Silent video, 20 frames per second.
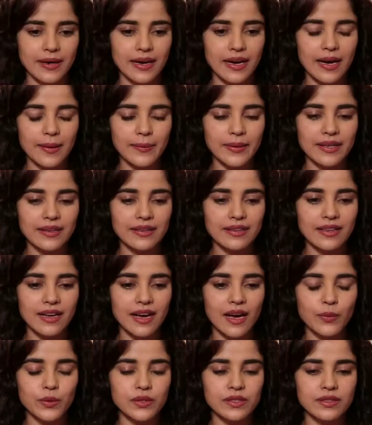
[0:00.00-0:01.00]
I mean,
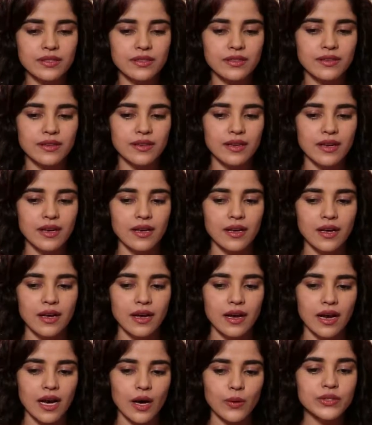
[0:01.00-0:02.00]
I was,
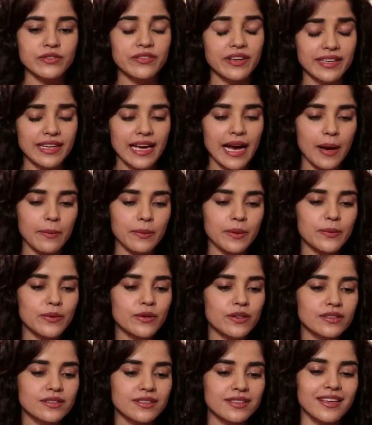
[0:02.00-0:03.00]
I was very happy
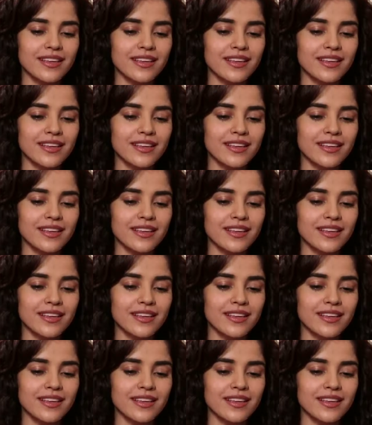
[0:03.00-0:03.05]
because